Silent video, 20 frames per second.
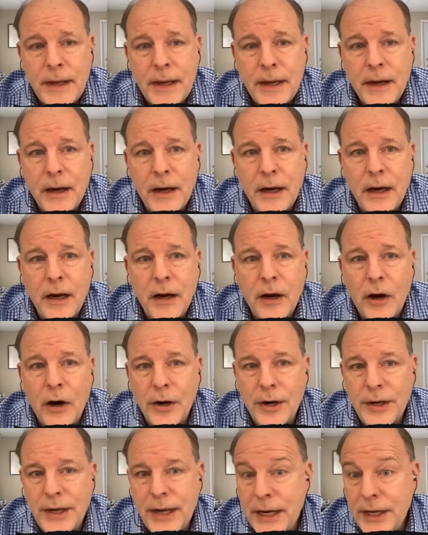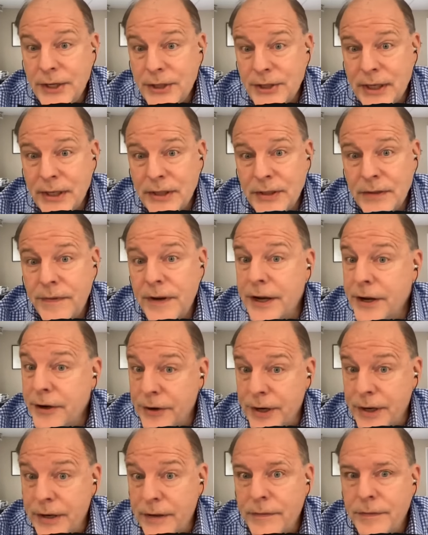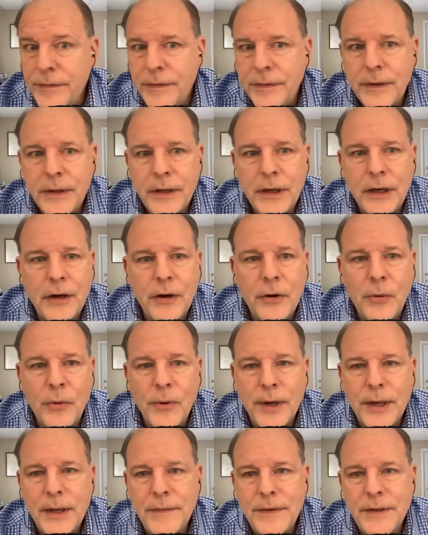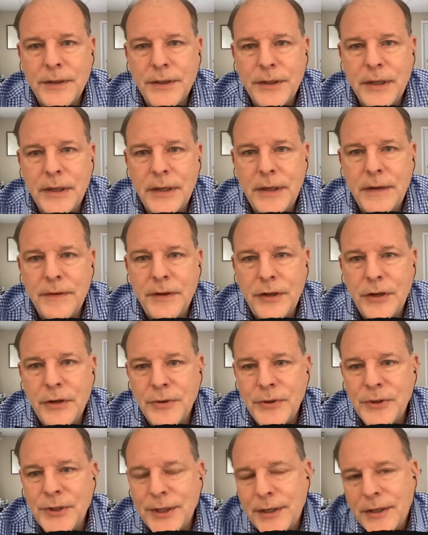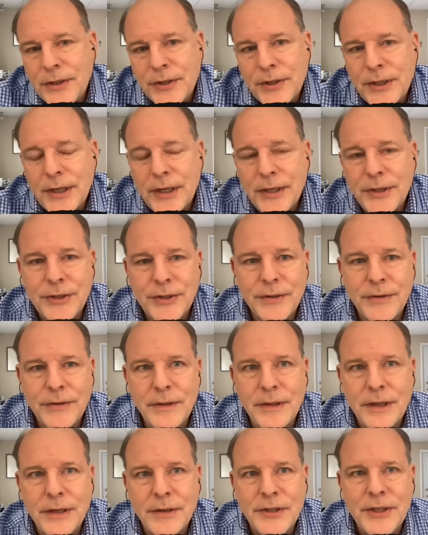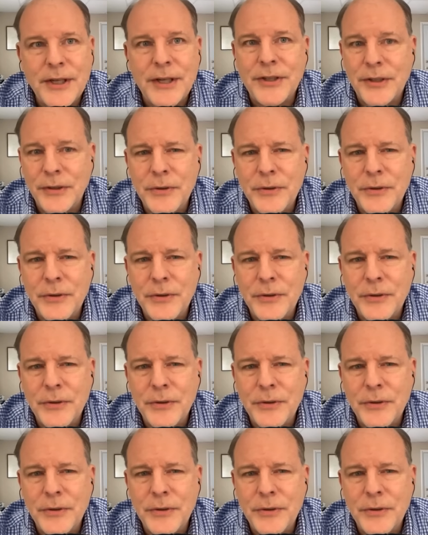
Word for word: uh, are in any sense figurative uh, or even even using, as, as uh, C.S.